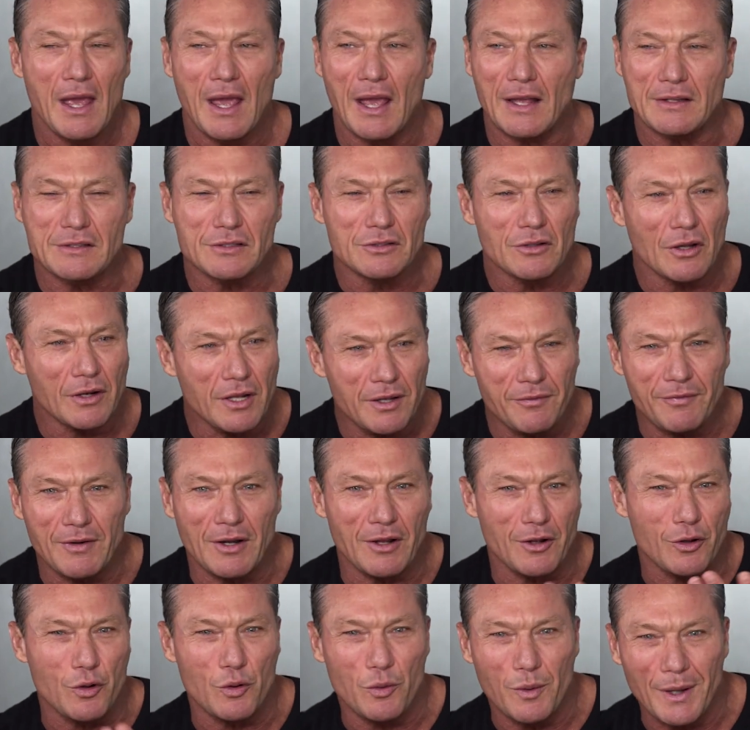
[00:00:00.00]
It's not even
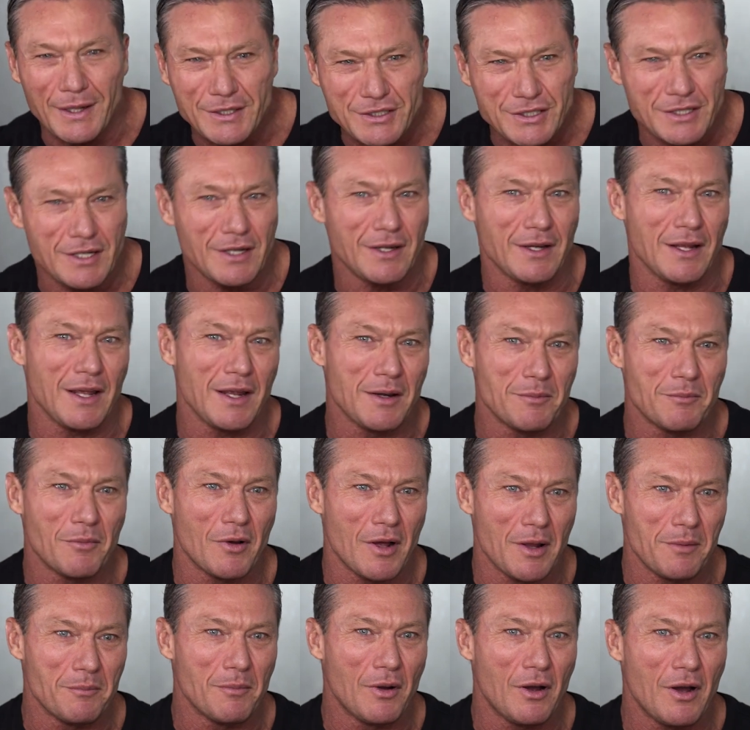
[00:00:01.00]
a question in
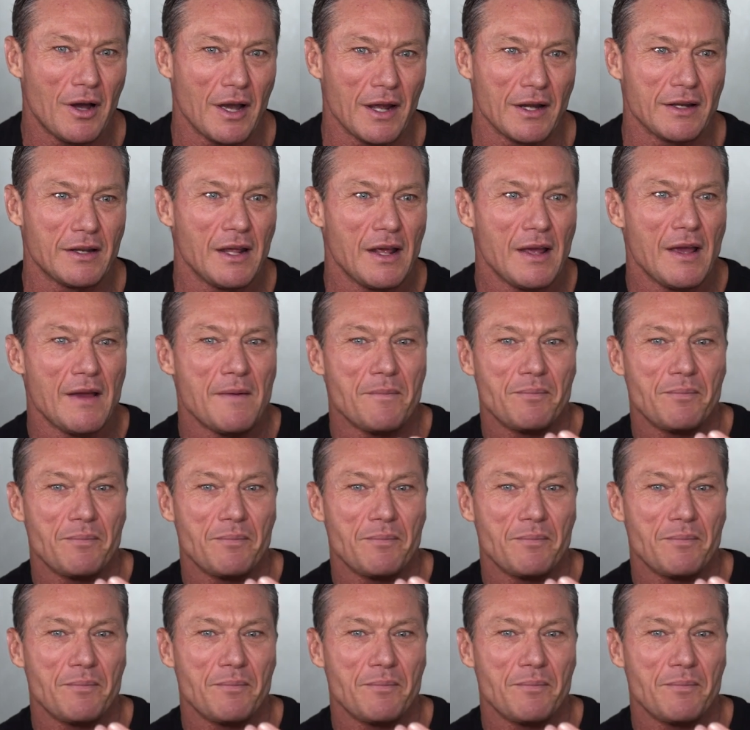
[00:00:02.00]
my mind.